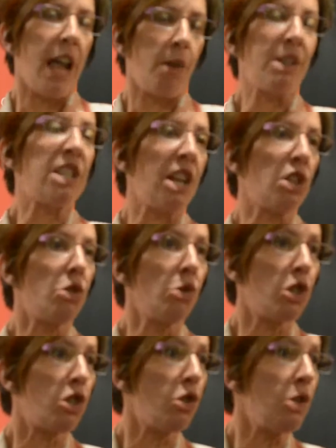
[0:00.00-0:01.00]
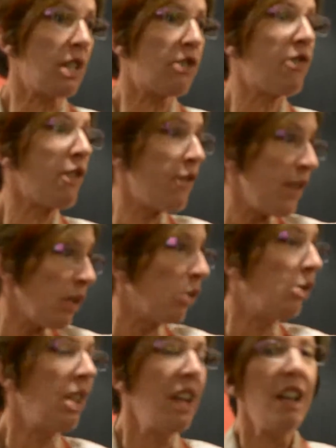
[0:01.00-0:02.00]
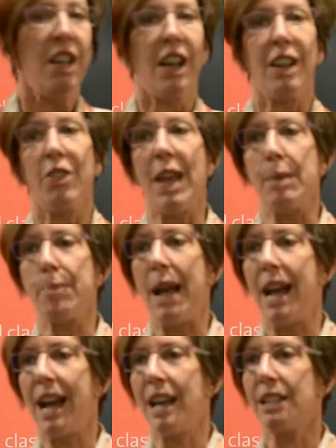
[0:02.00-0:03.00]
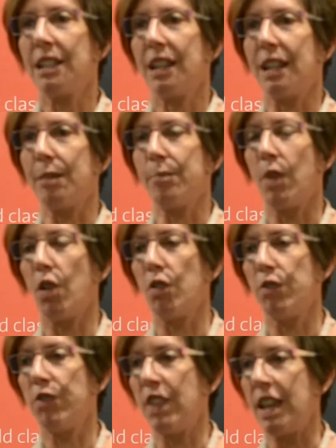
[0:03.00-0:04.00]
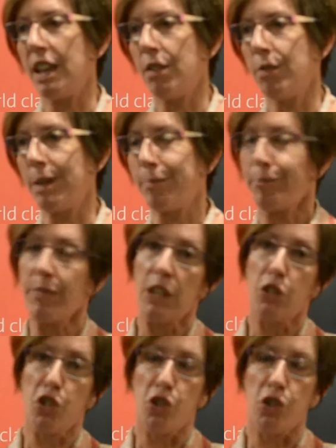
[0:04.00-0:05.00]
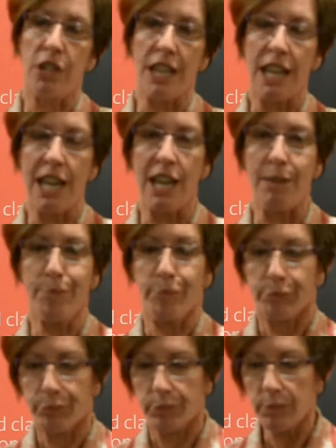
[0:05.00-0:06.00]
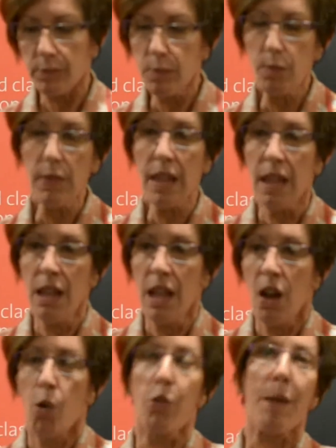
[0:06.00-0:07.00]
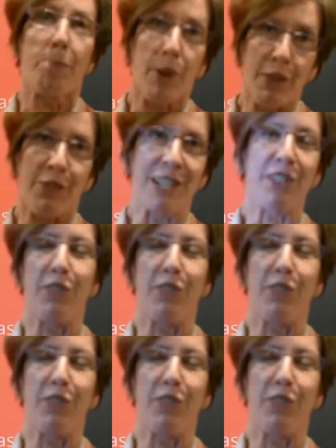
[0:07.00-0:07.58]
our international students fulfil uh, that part um, of their um, journey here or their preference